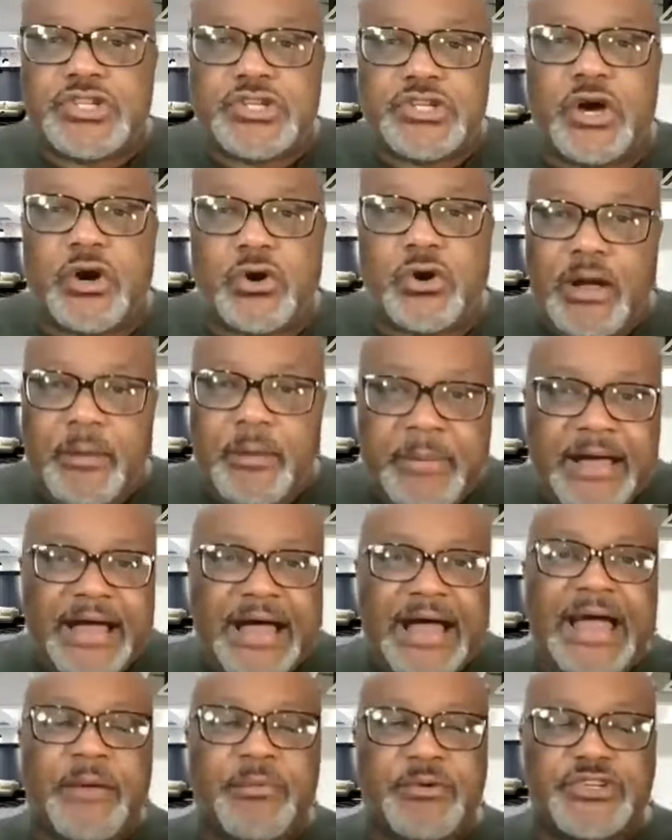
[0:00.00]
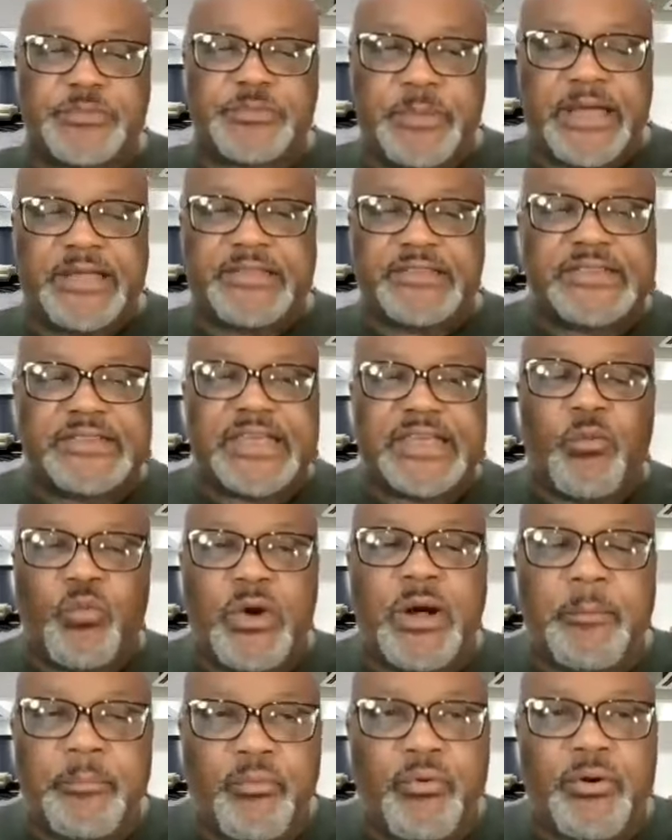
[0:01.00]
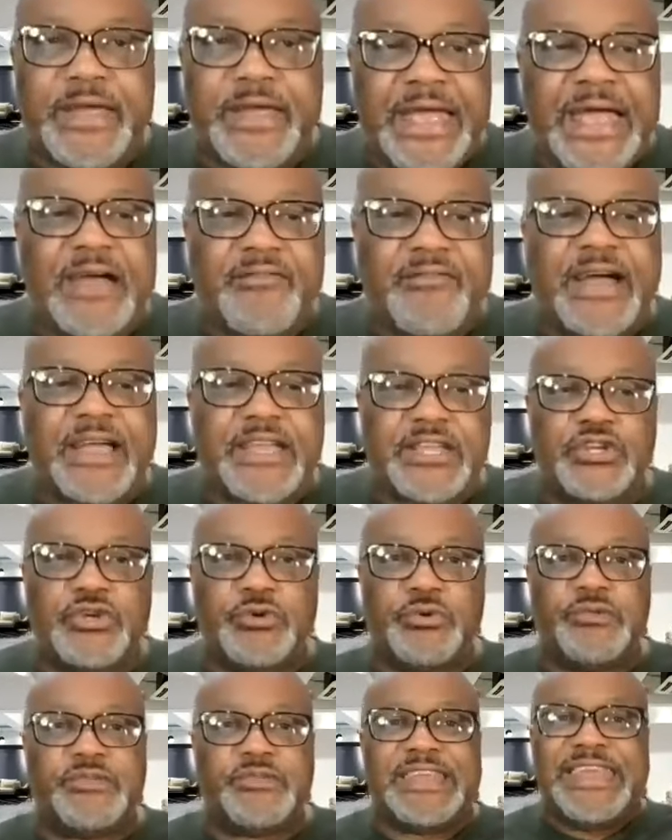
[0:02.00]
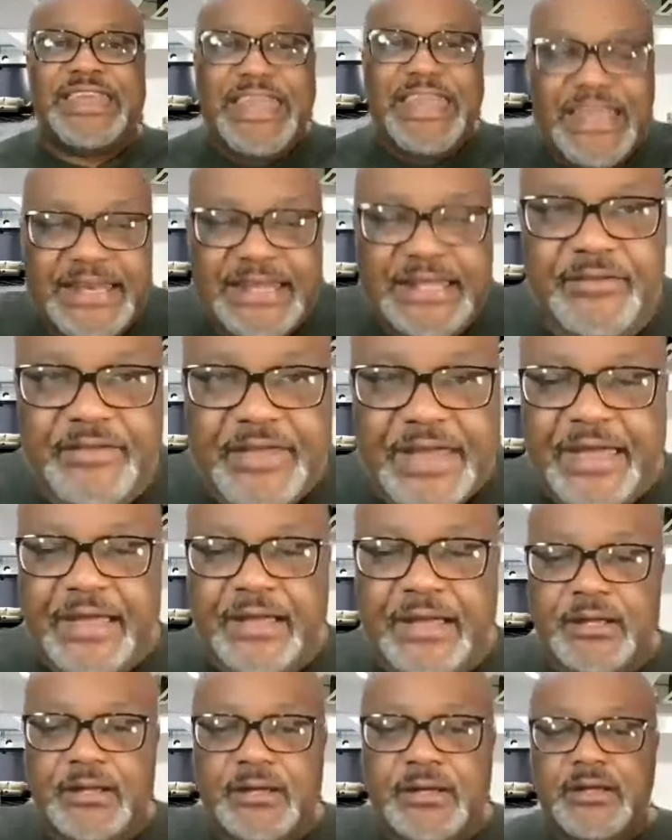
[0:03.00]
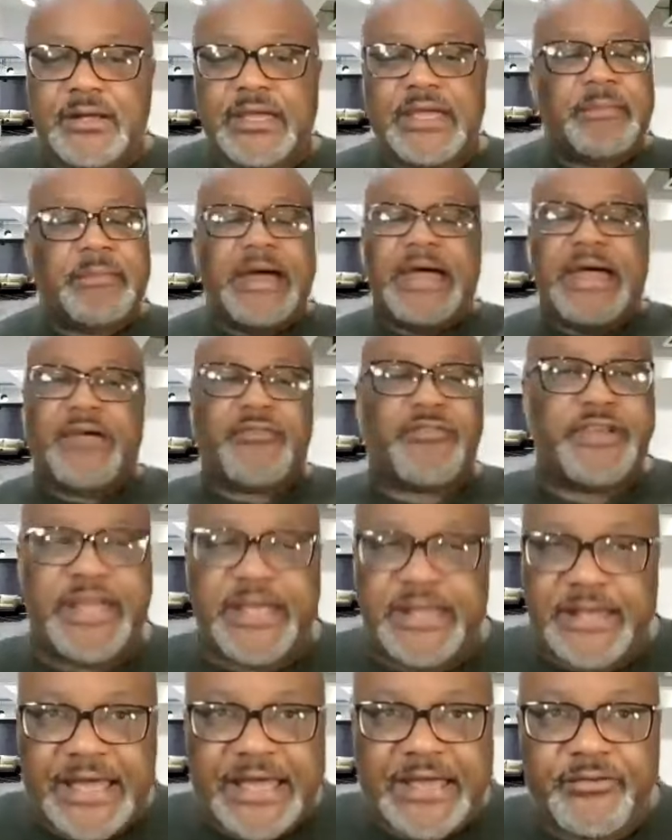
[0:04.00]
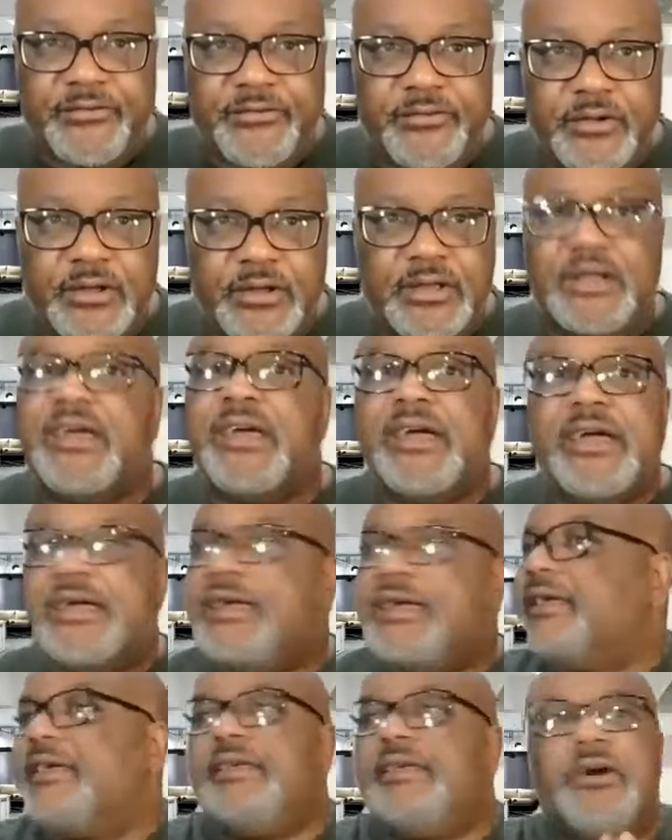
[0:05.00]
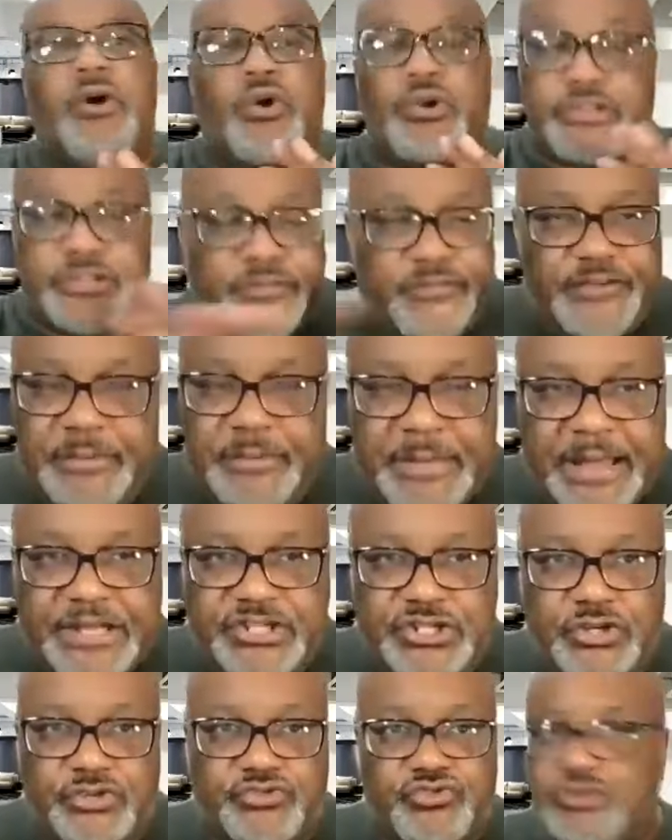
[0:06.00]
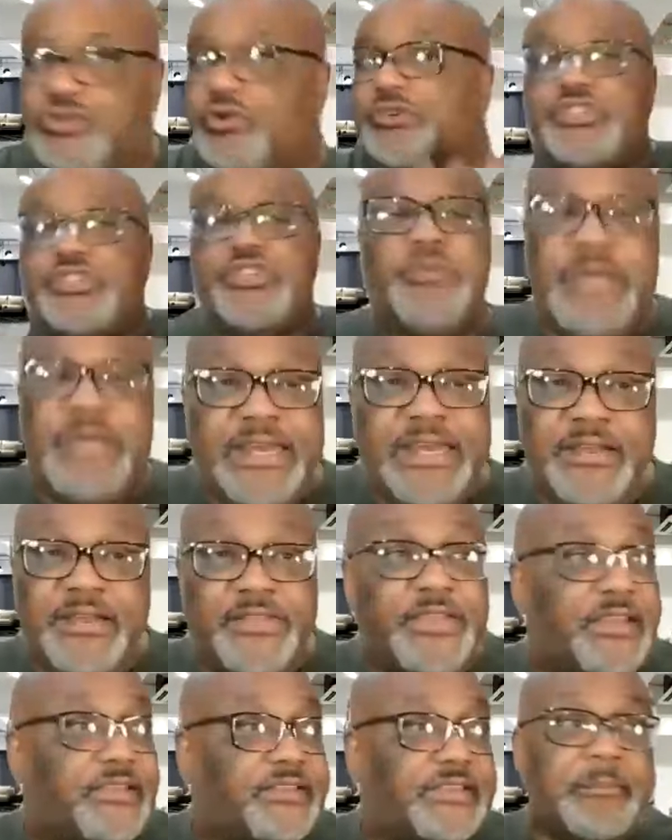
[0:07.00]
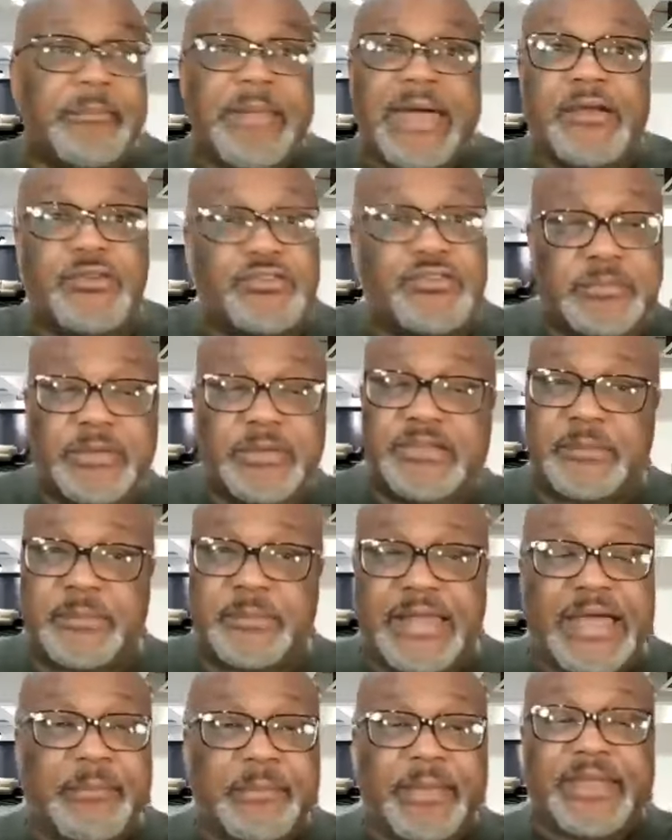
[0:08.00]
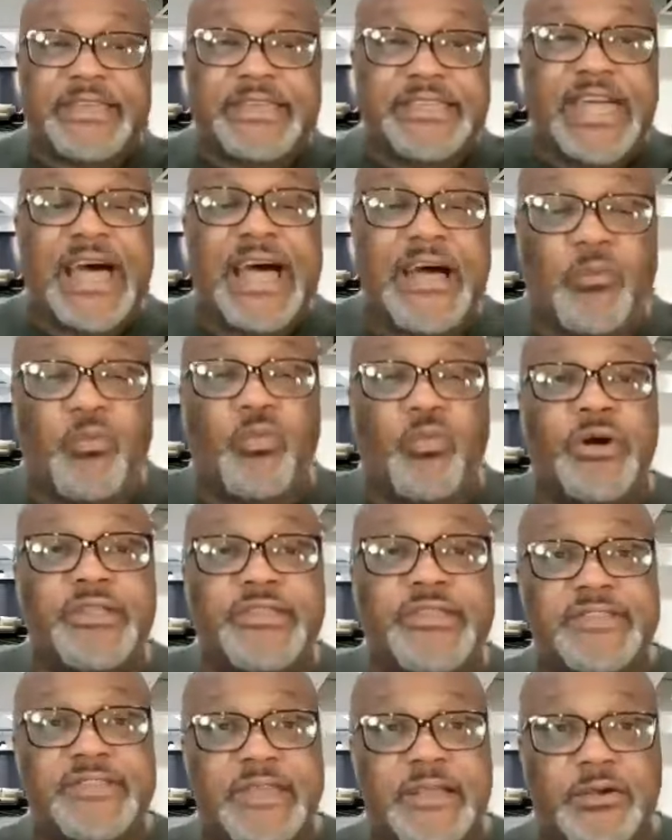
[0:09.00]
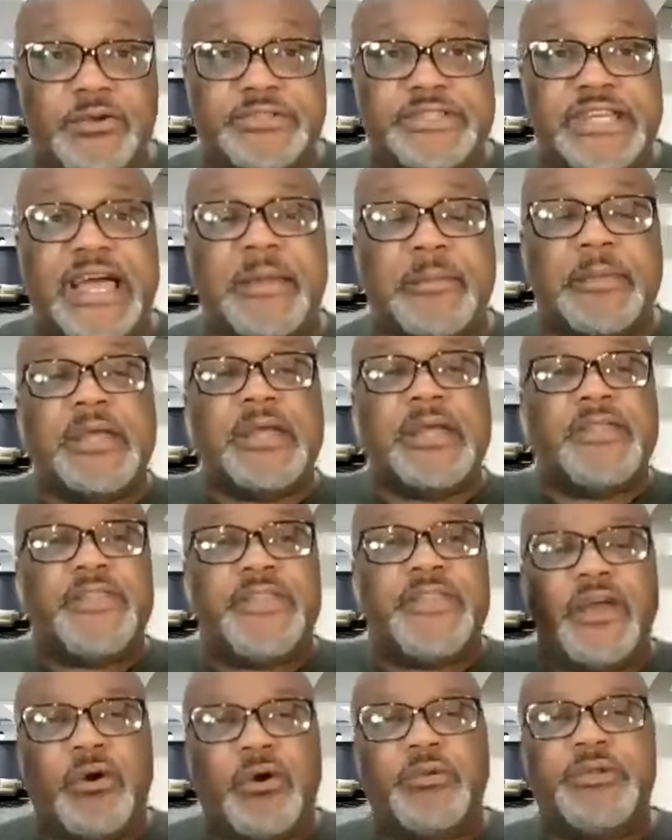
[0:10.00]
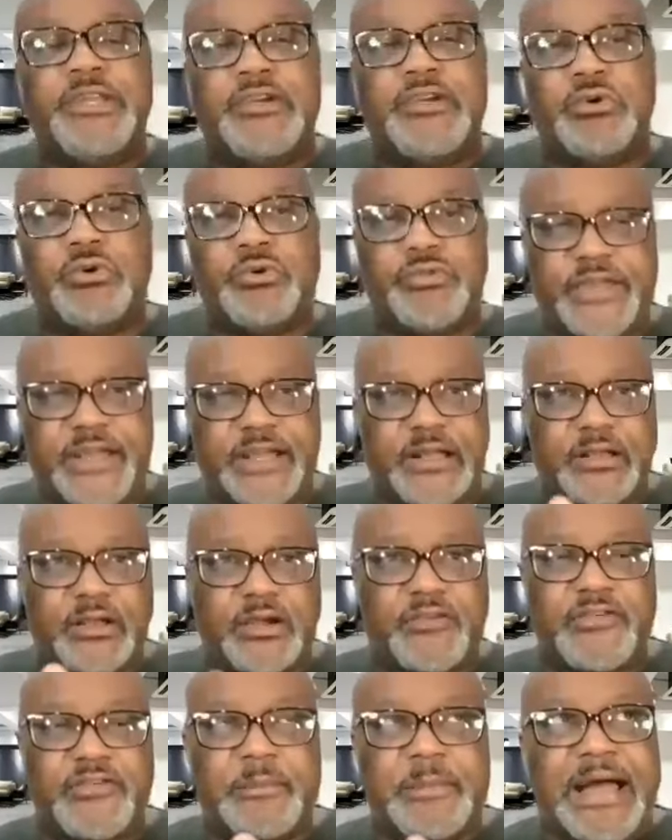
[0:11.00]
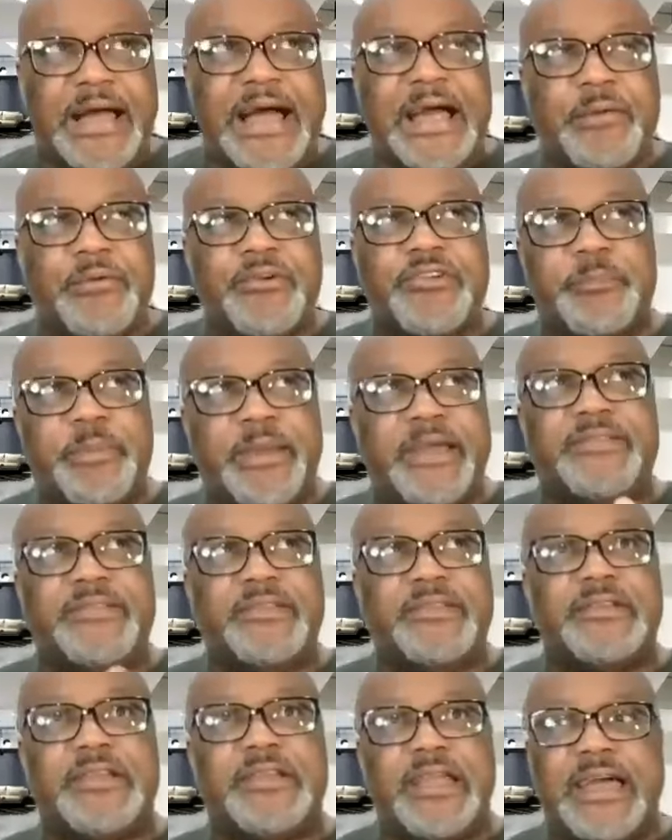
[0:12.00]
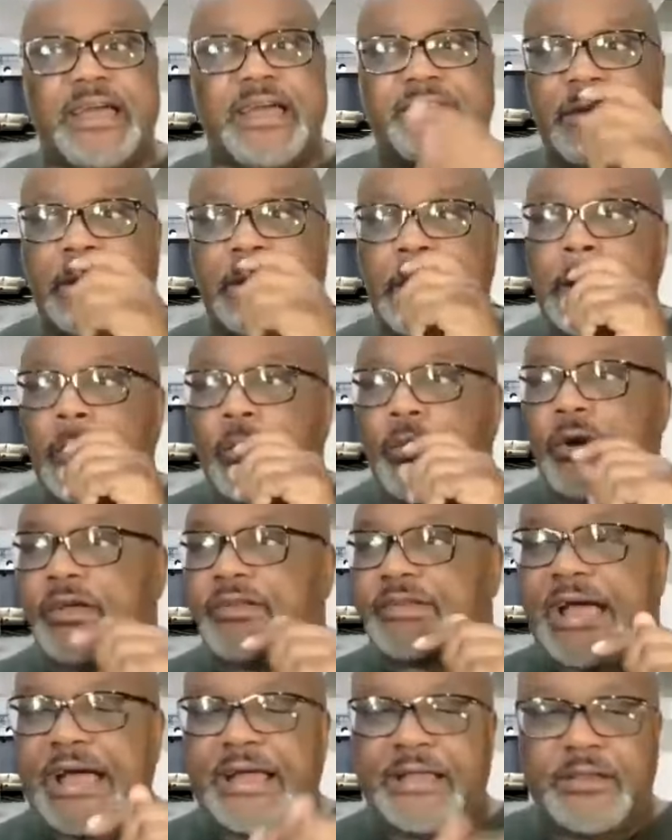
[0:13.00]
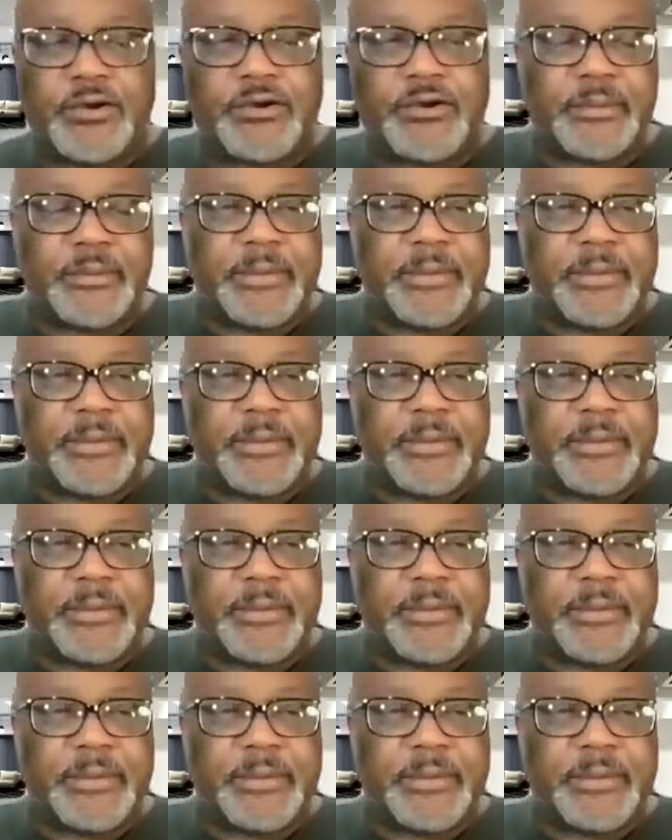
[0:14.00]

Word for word: to know about Irish peasants? At what point have I used any of that in my everyday life? or to feed my children do any of the things that matter to me as a black man. Not one single time. The only cool thing I learned from my Irish peasants class was I learned